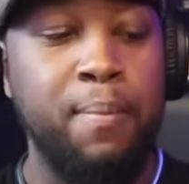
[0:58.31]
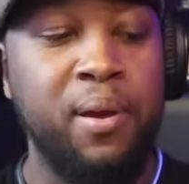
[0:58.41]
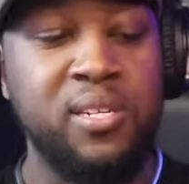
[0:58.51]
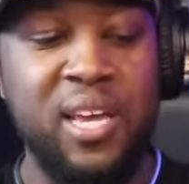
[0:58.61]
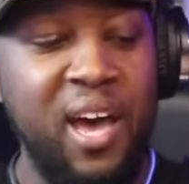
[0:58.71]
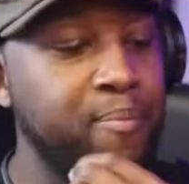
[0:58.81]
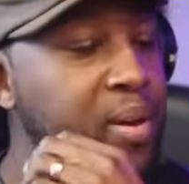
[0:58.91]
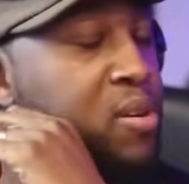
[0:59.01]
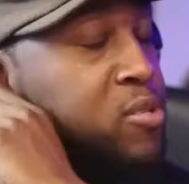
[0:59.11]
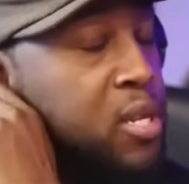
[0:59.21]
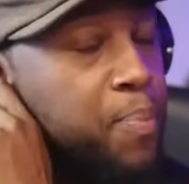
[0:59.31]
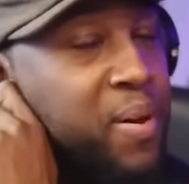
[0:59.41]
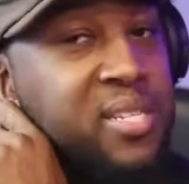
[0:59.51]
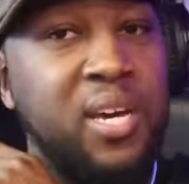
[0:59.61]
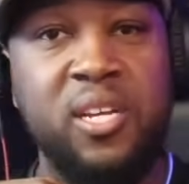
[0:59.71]
because I've been using the
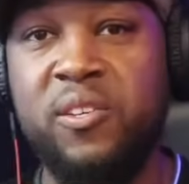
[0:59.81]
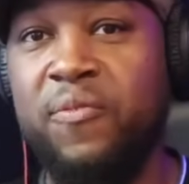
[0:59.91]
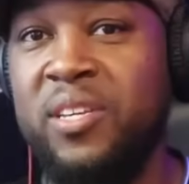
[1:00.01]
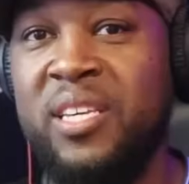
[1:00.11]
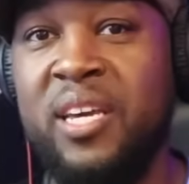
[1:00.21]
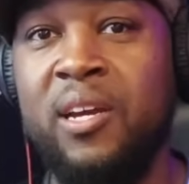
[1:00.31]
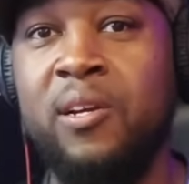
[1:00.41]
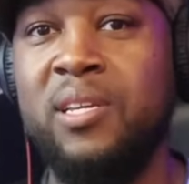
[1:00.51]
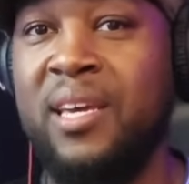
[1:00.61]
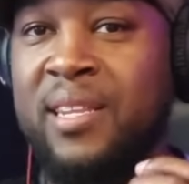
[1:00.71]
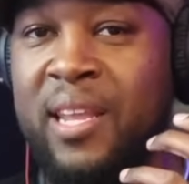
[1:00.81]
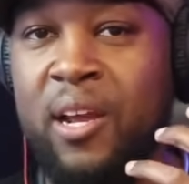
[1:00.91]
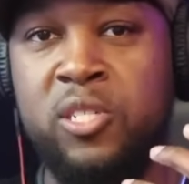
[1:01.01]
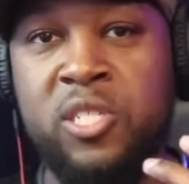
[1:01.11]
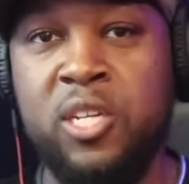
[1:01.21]
pentatonics for years and
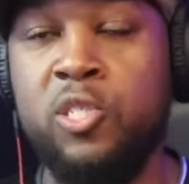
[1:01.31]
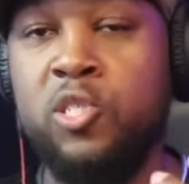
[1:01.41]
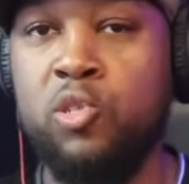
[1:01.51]
there's just